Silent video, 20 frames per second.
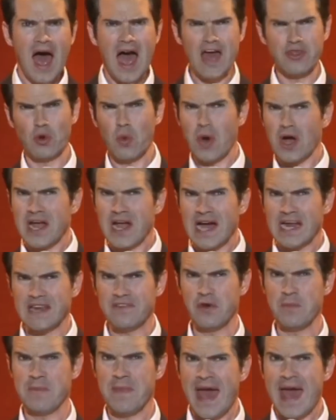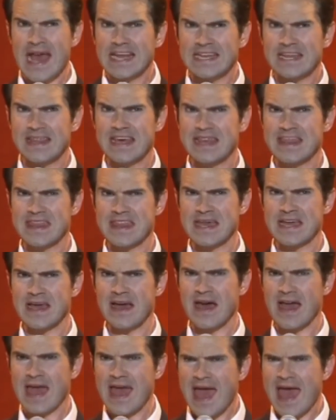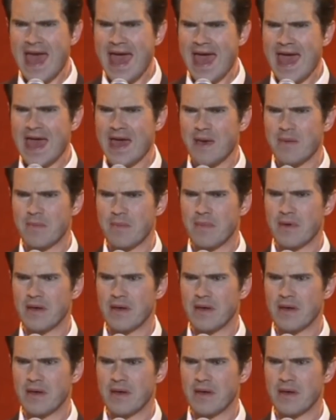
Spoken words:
I thought, what kind of a man do they think I am?